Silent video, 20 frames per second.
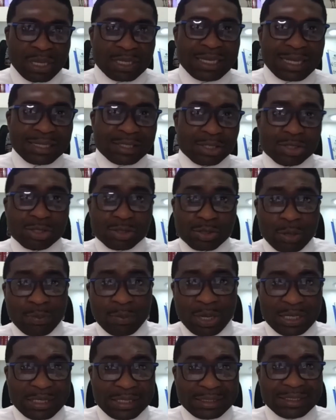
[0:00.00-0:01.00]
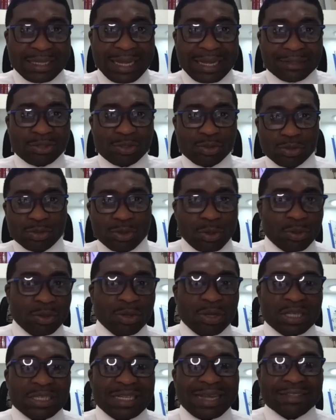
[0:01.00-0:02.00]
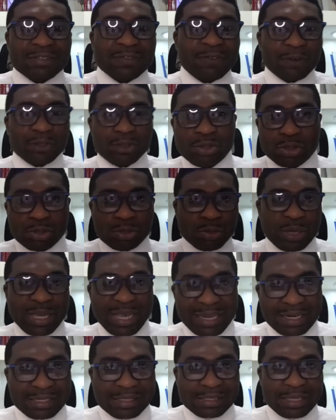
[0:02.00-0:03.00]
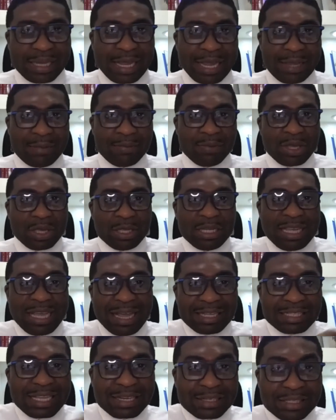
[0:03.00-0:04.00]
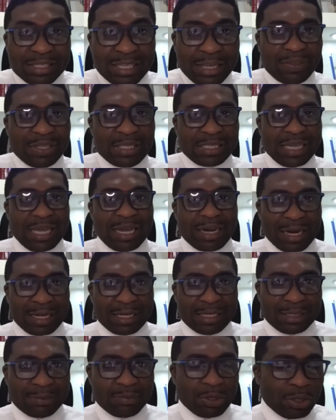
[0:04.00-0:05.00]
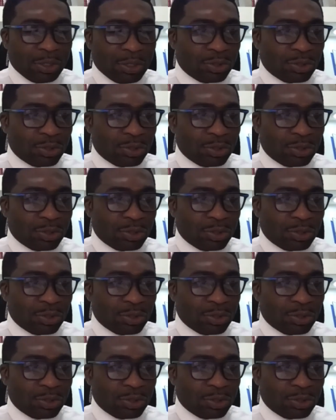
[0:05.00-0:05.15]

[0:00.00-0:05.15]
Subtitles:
That is somebody that you know that for you to get his time, he has activity around him.